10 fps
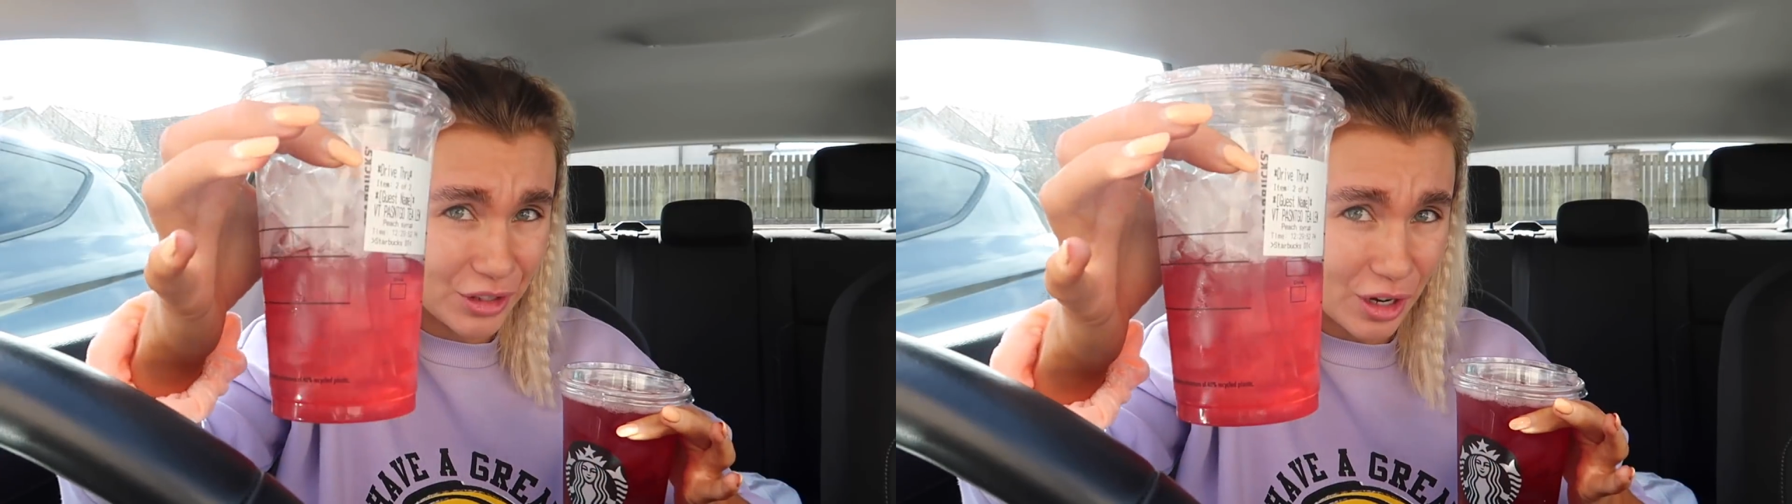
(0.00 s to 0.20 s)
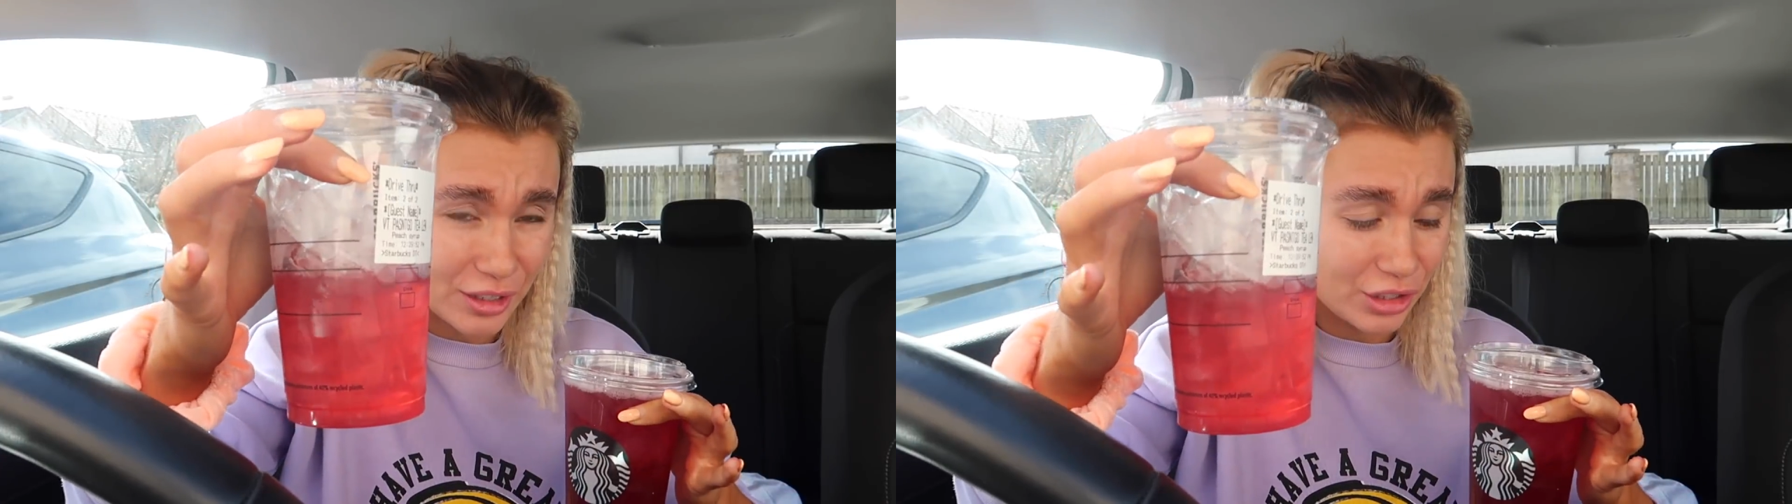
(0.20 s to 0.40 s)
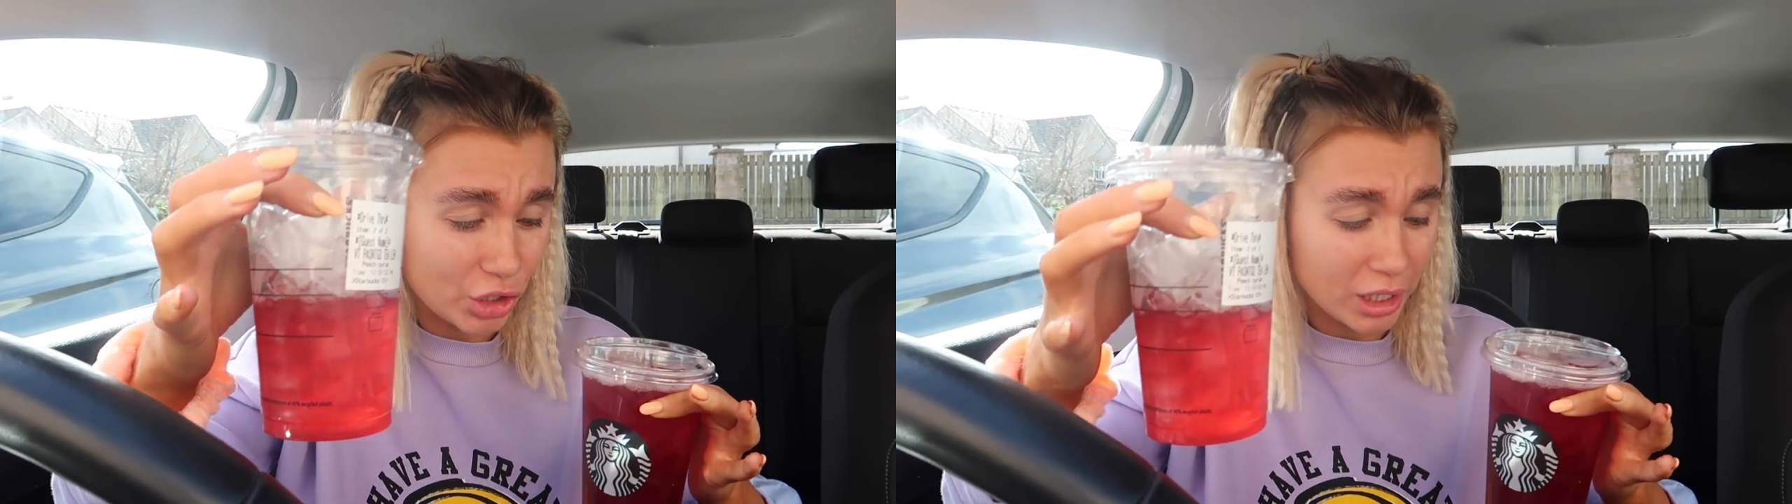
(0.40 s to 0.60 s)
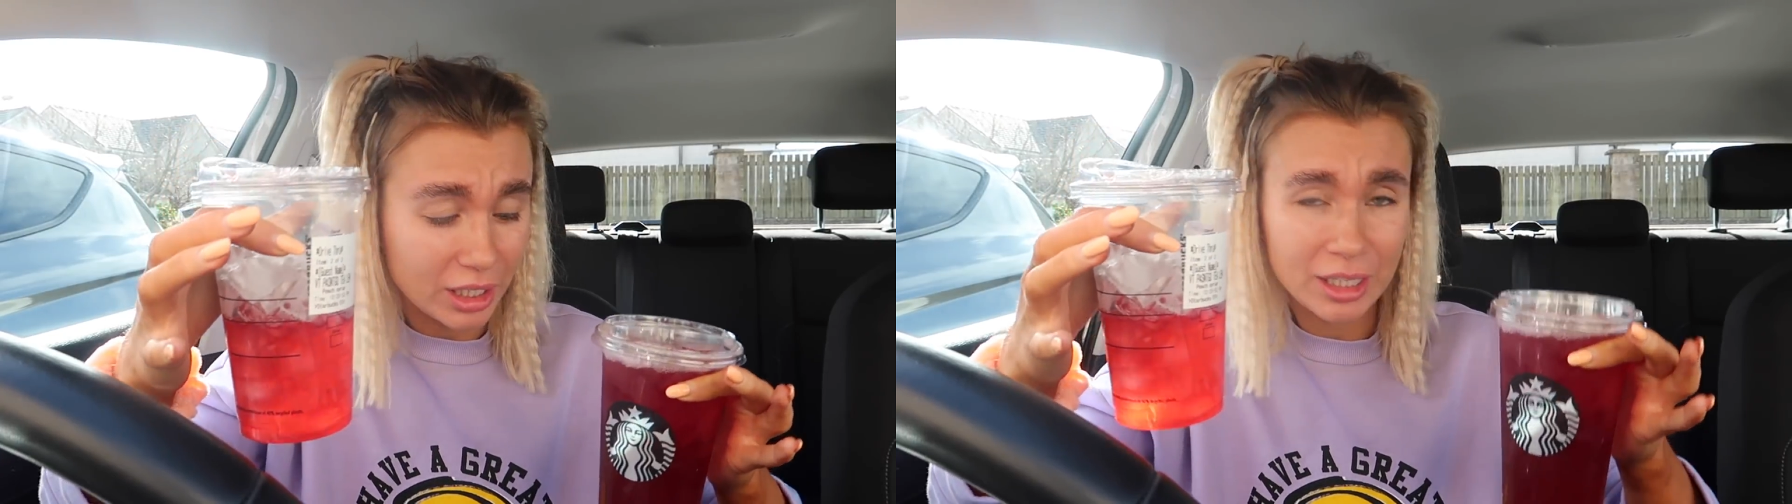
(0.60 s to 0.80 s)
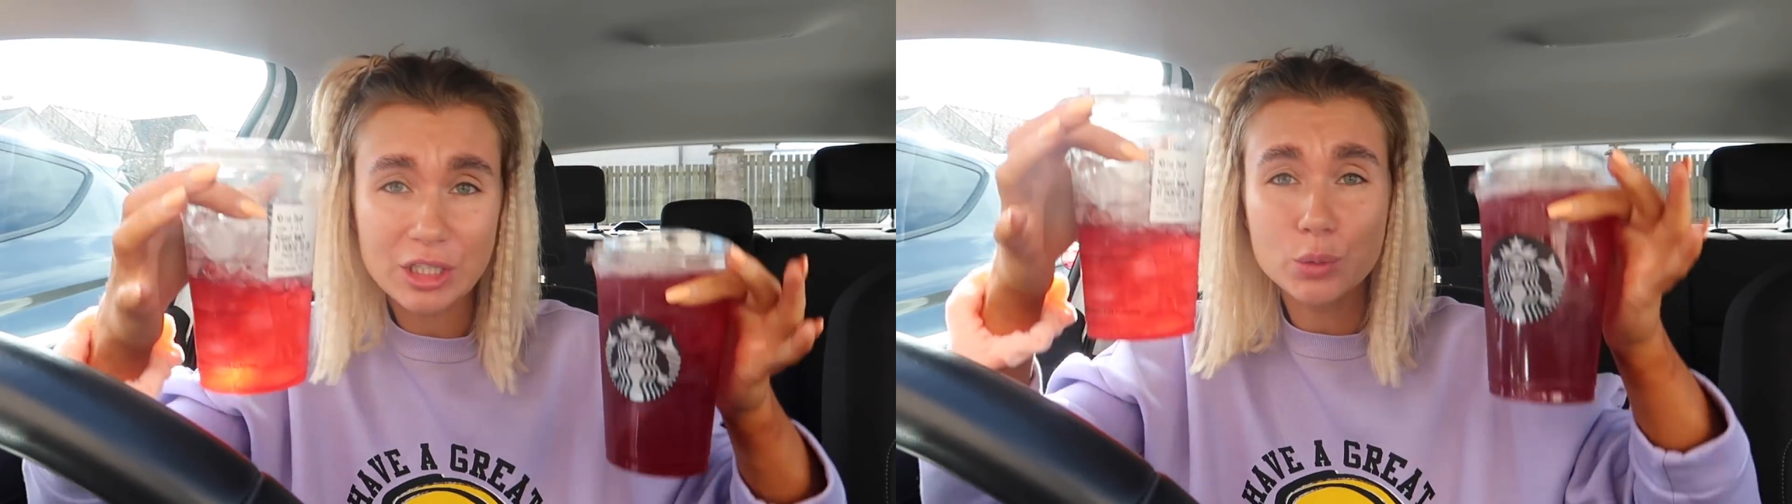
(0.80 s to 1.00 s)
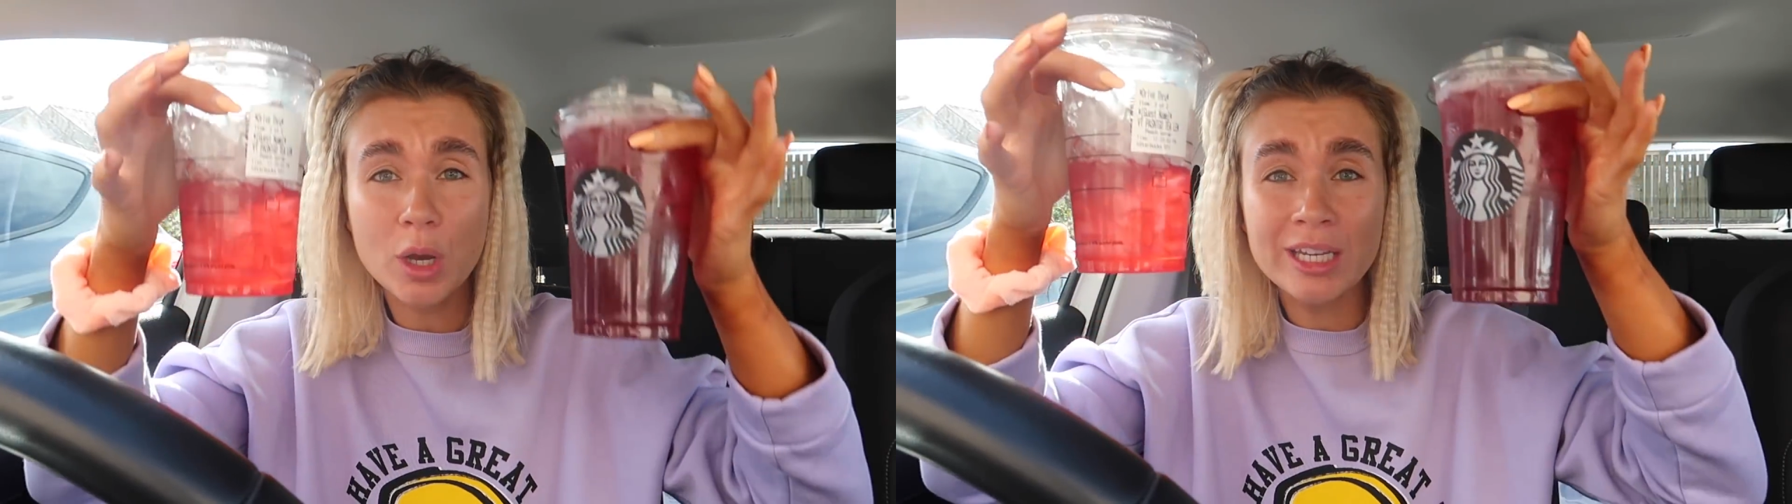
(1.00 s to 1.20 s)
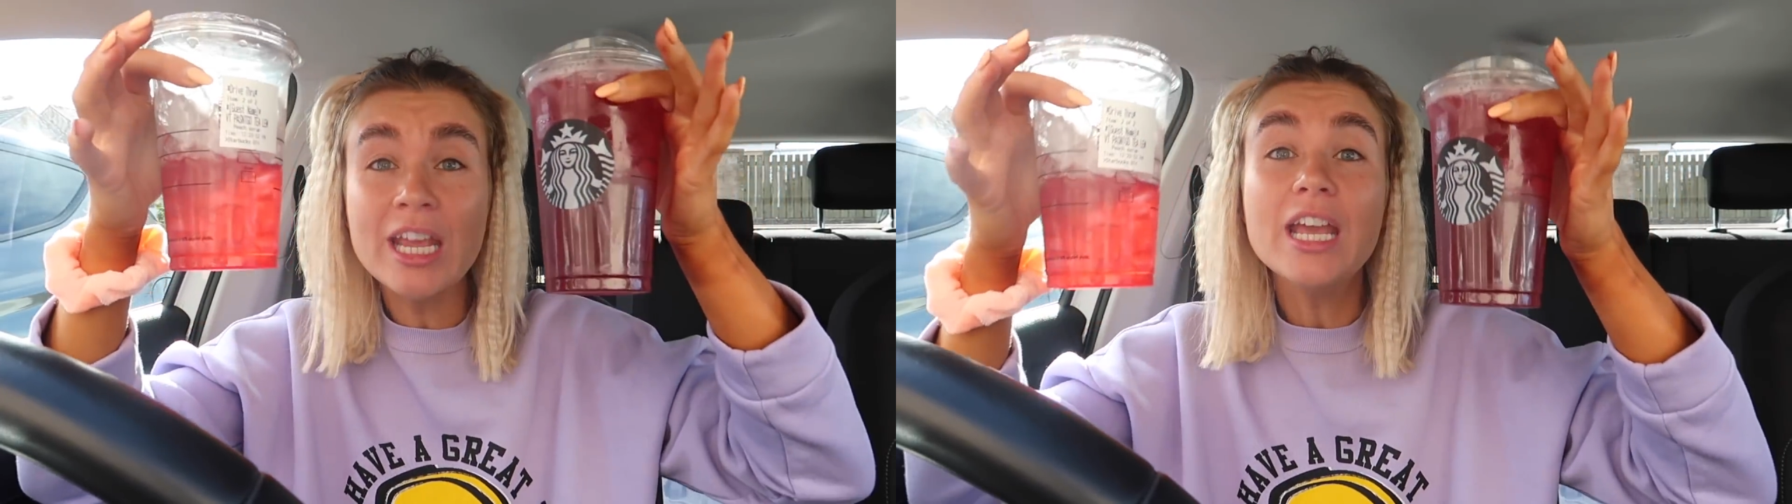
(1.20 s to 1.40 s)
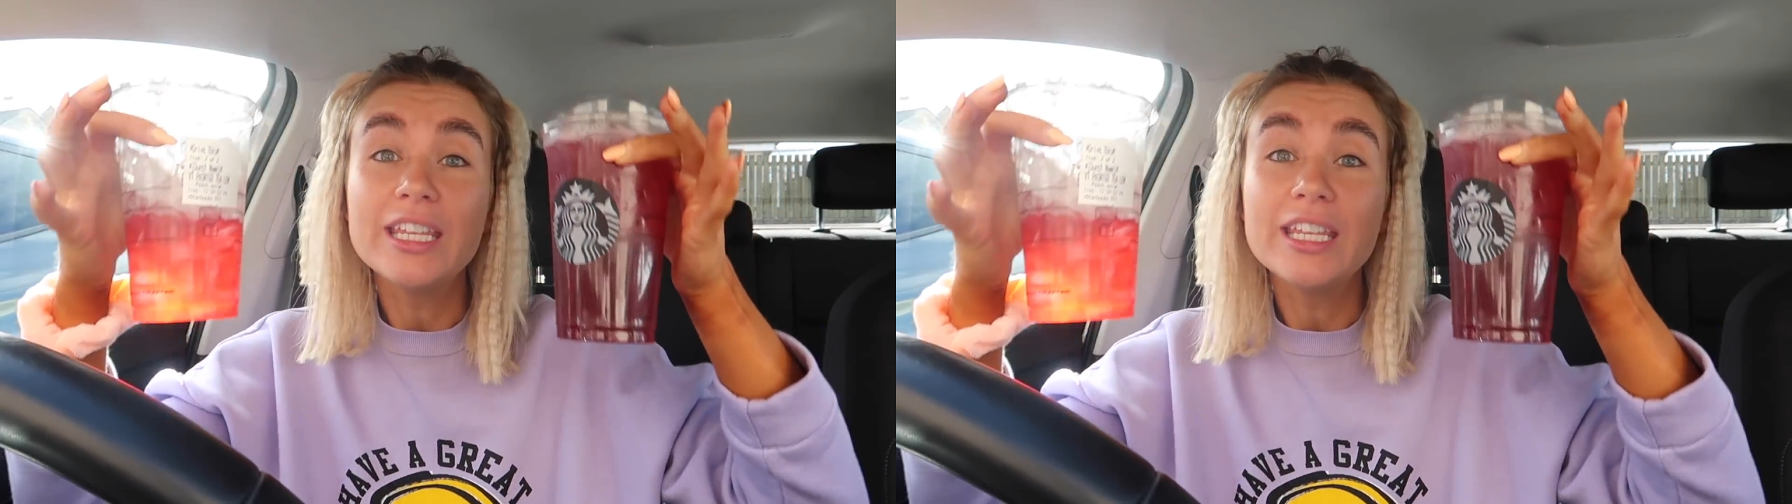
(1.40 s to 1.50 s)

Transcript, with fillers: started drinking this one.